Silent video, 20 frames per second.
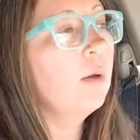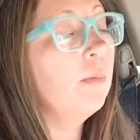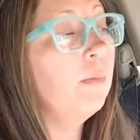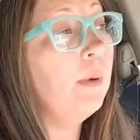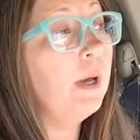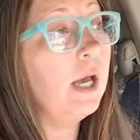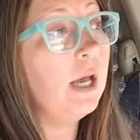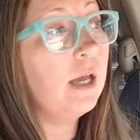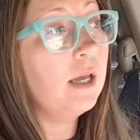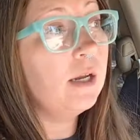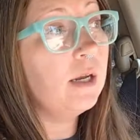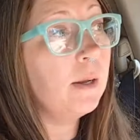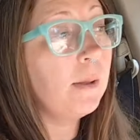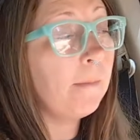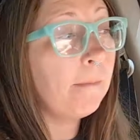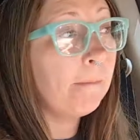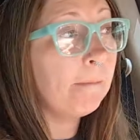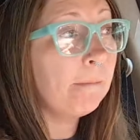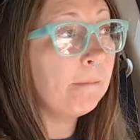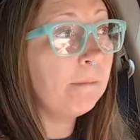But
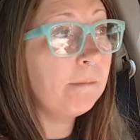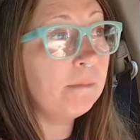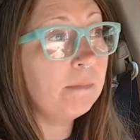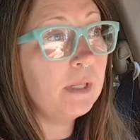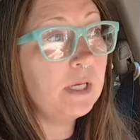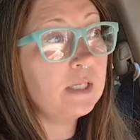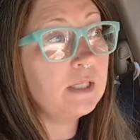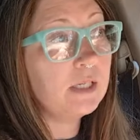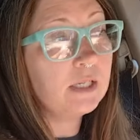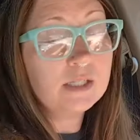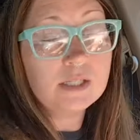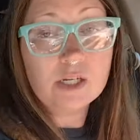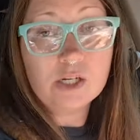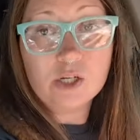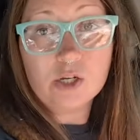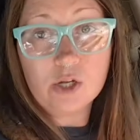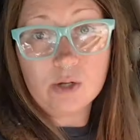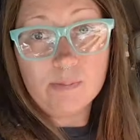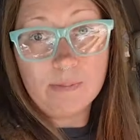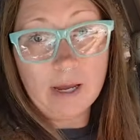this is a
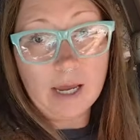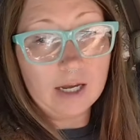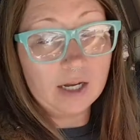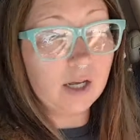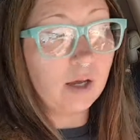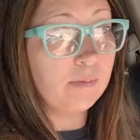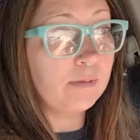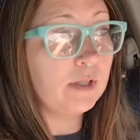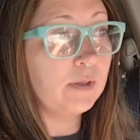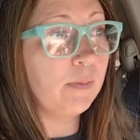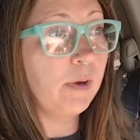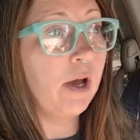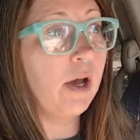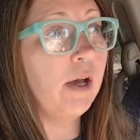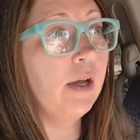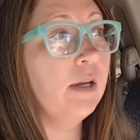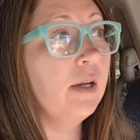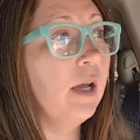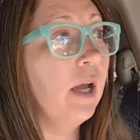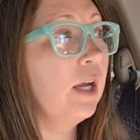good backup
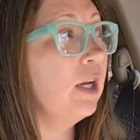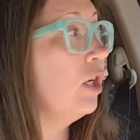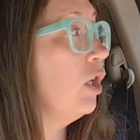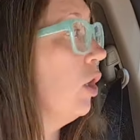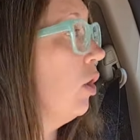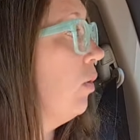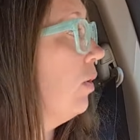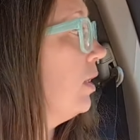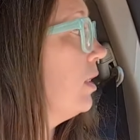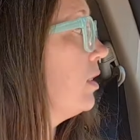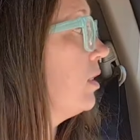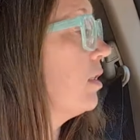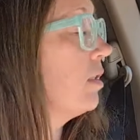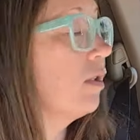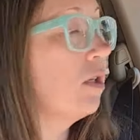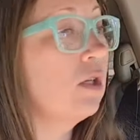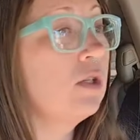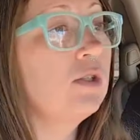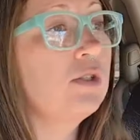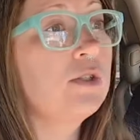spot. I know it's
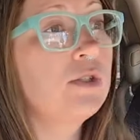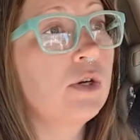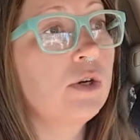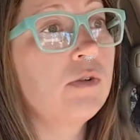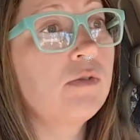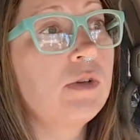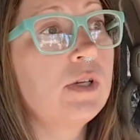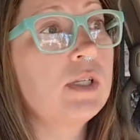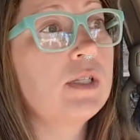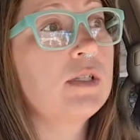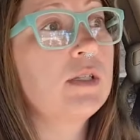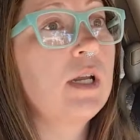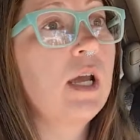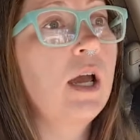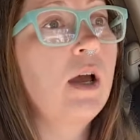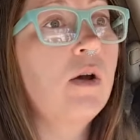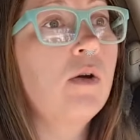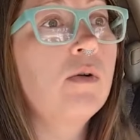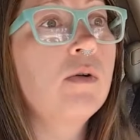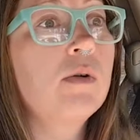good service
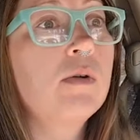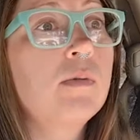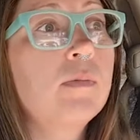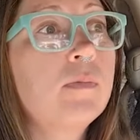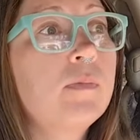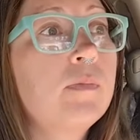now.